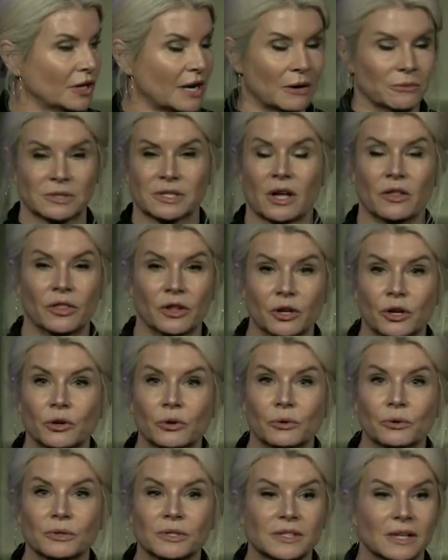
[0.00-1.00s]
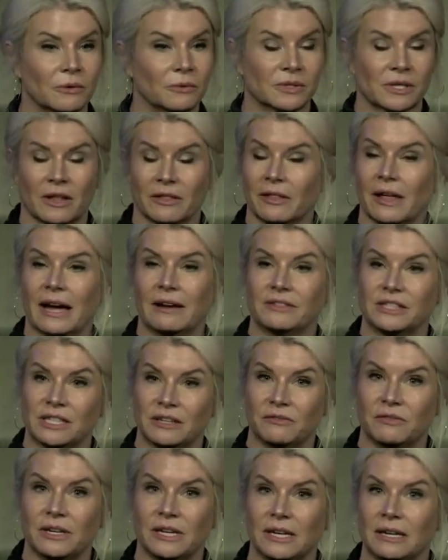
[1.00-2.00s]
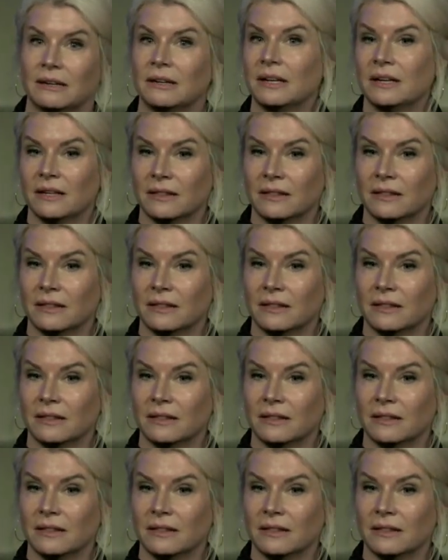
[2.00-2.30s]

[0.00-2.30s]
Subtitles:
I was on the news. I was on live TV.